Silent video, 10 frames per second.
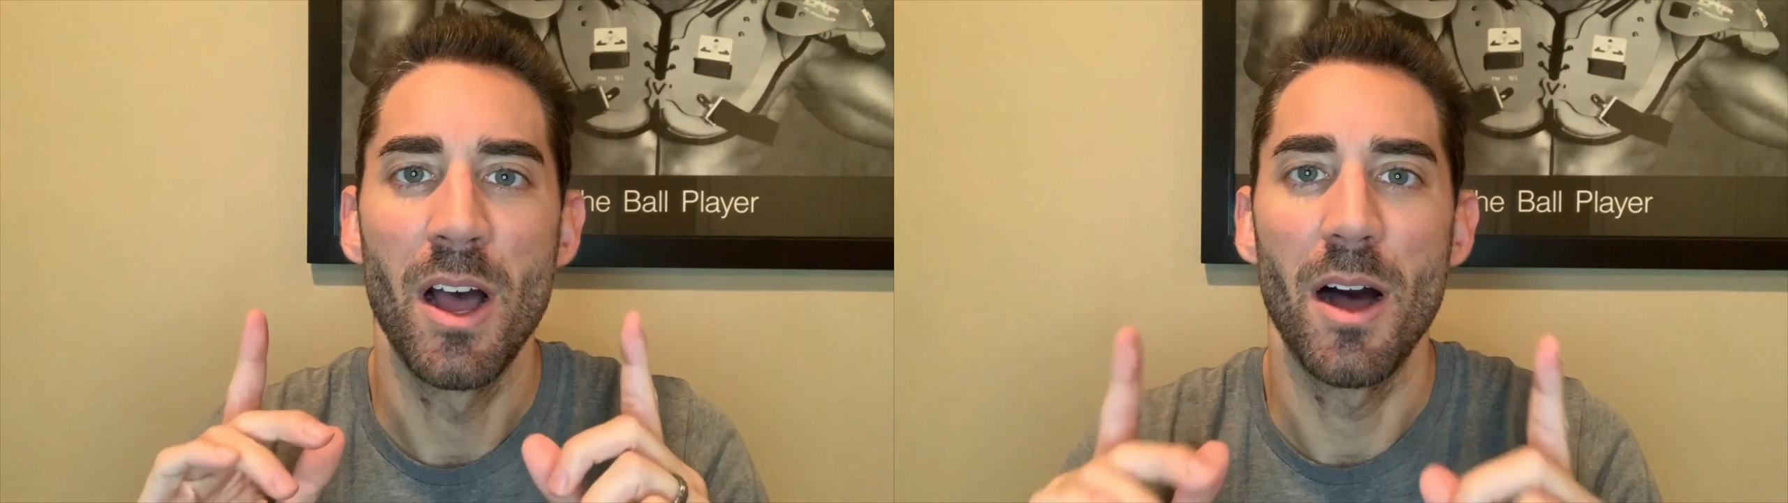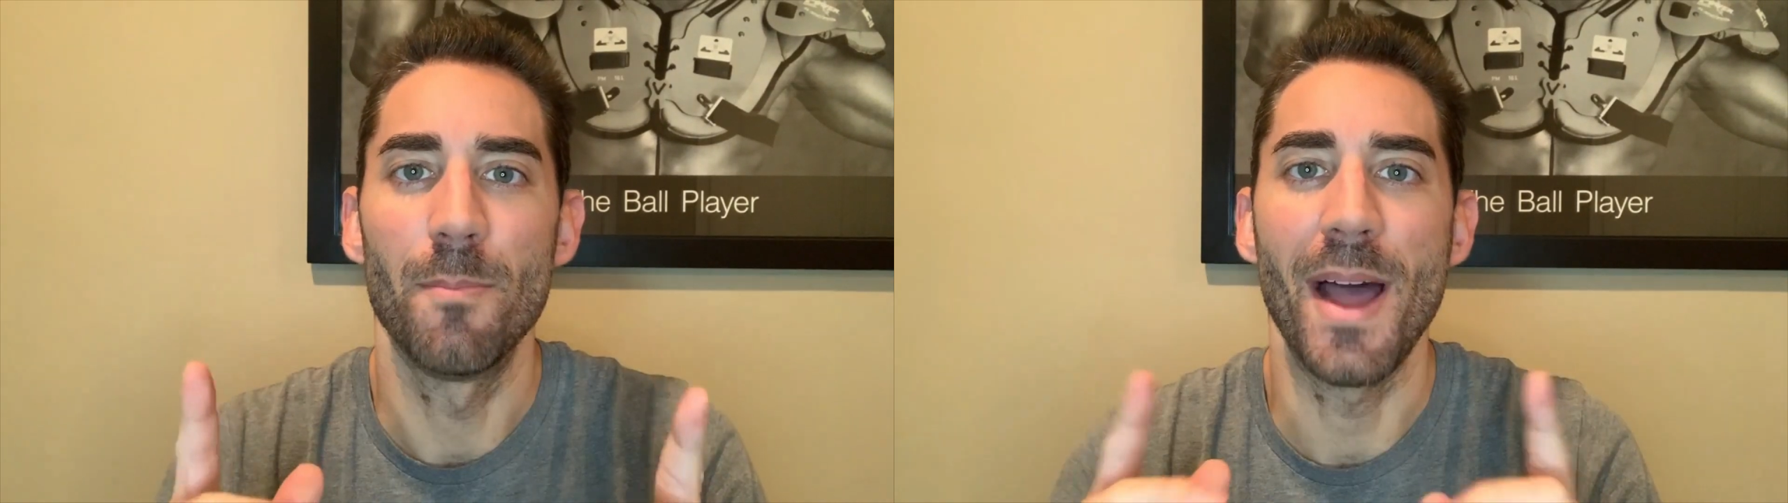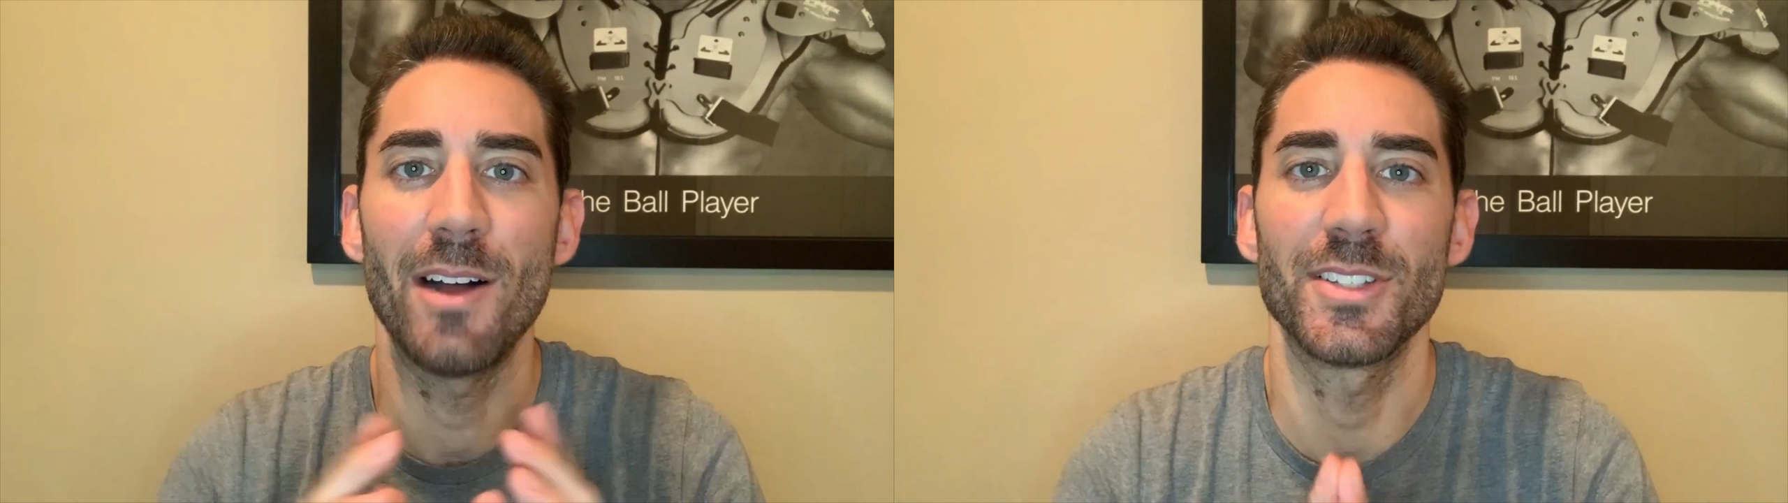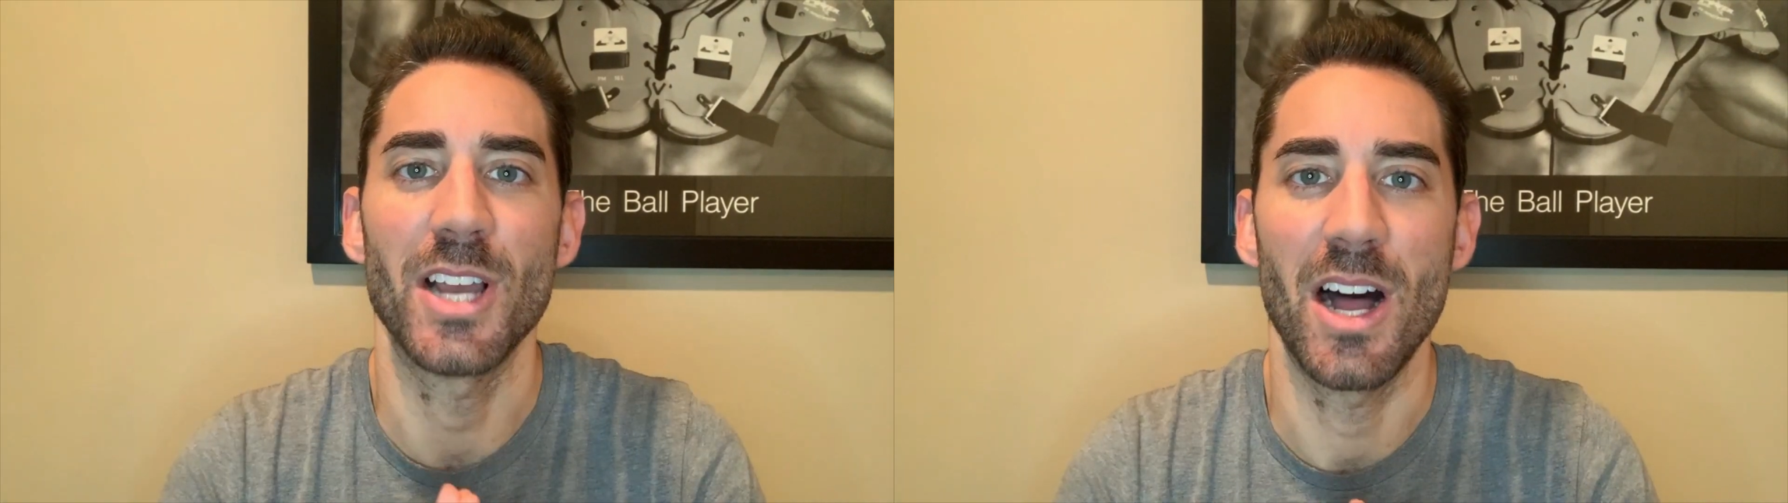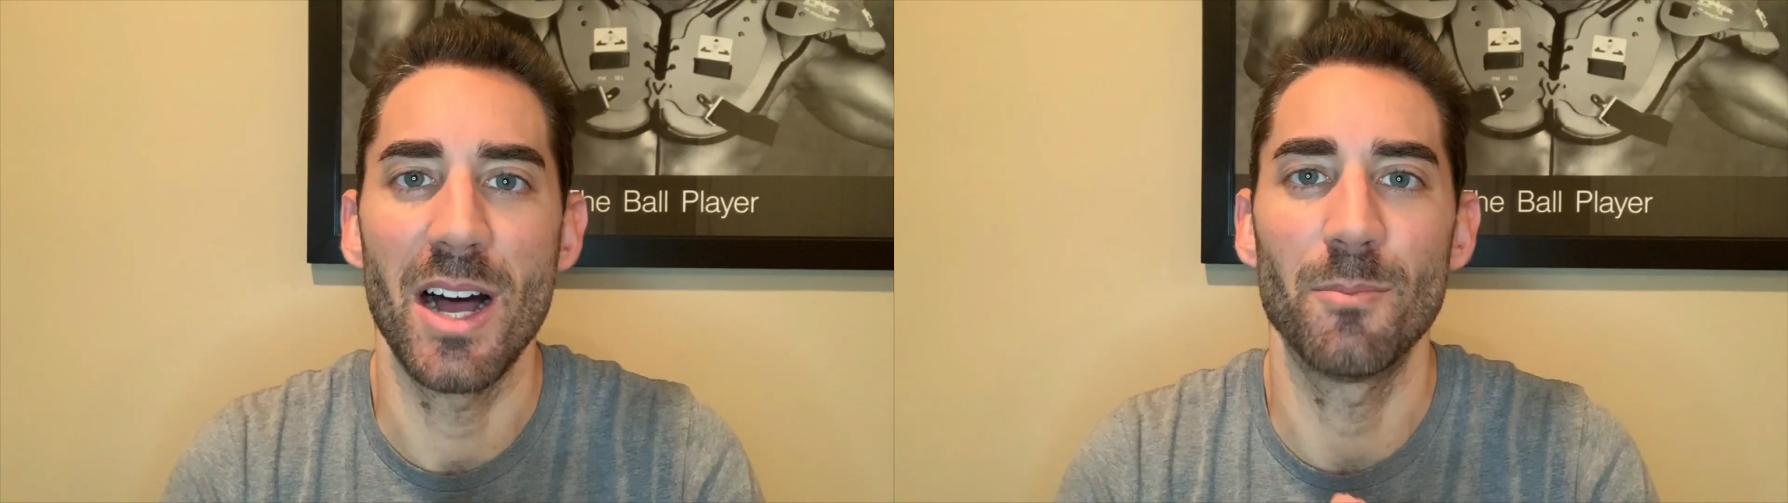about
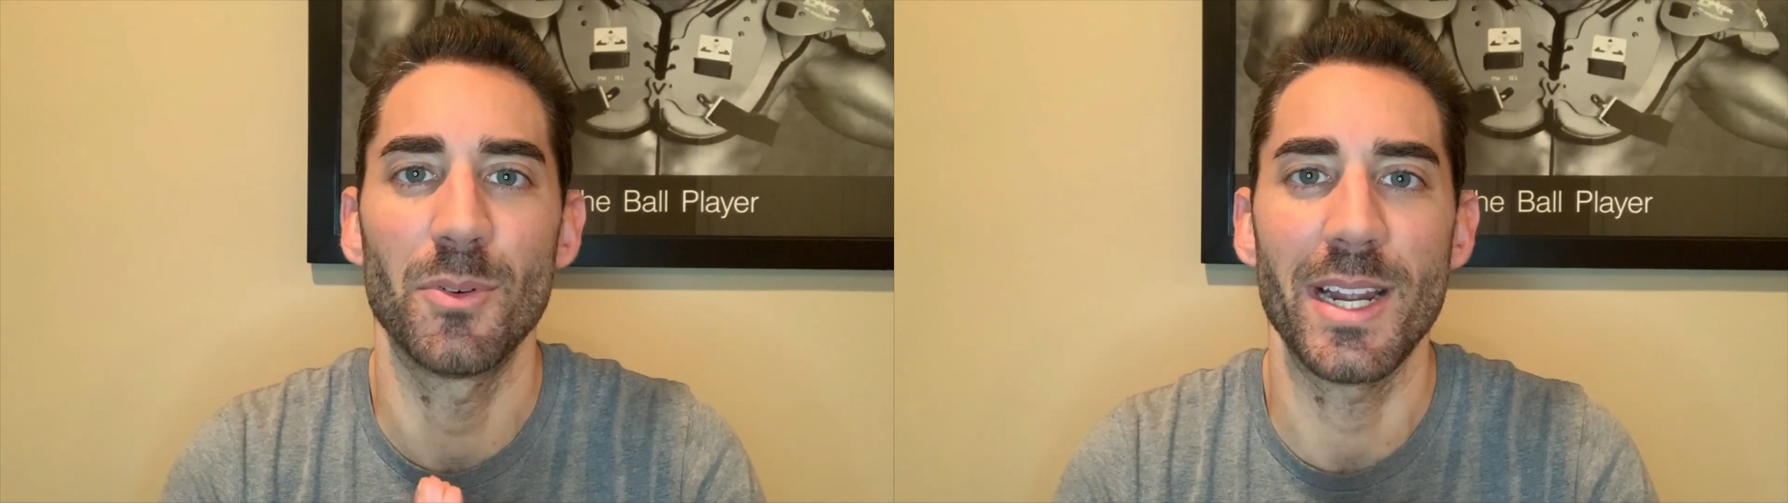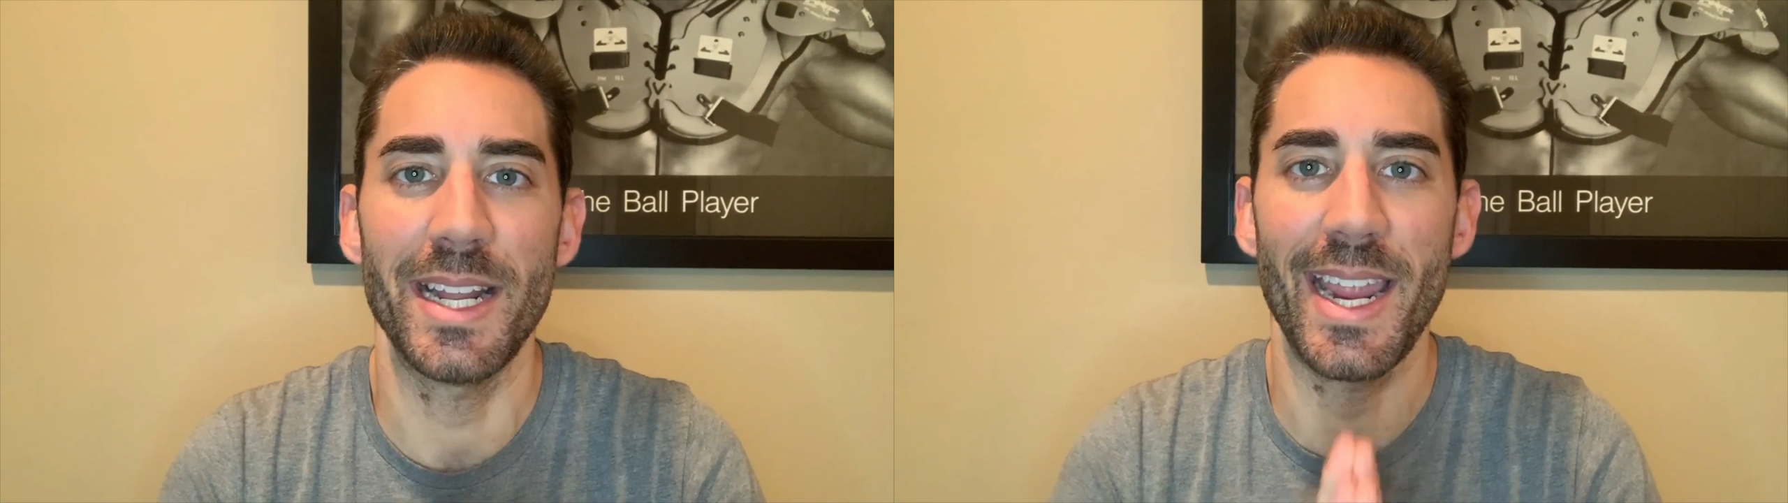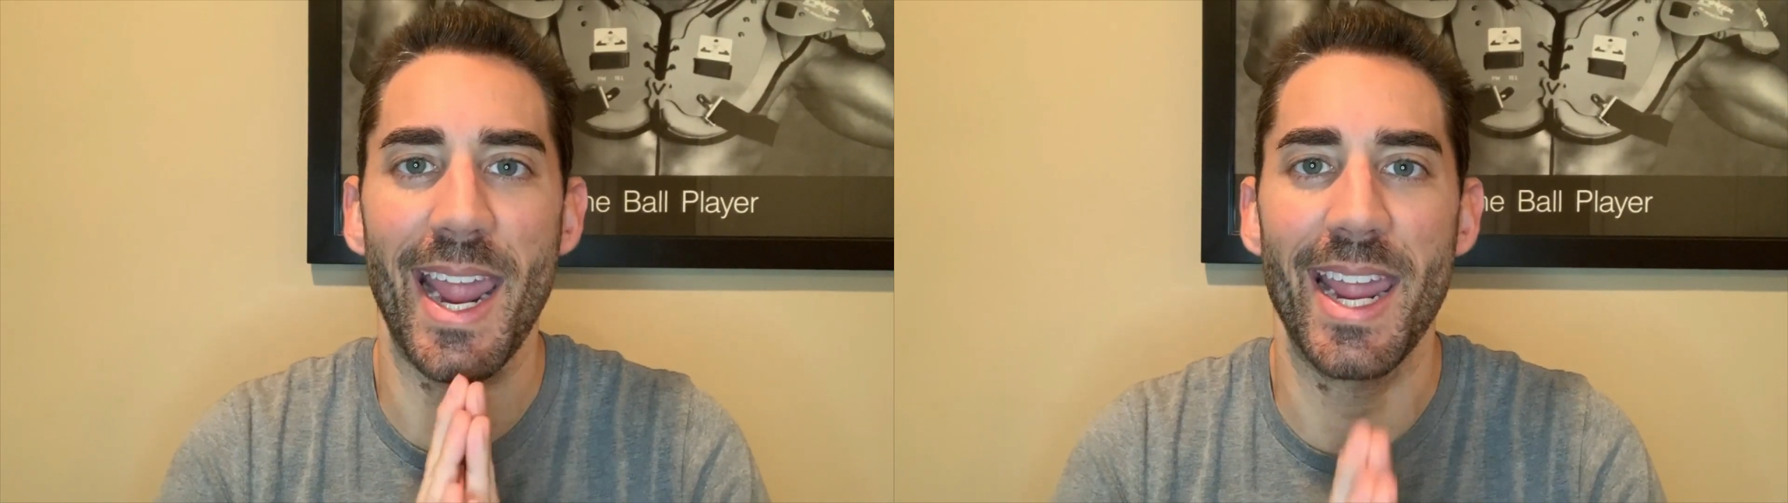Tom Brady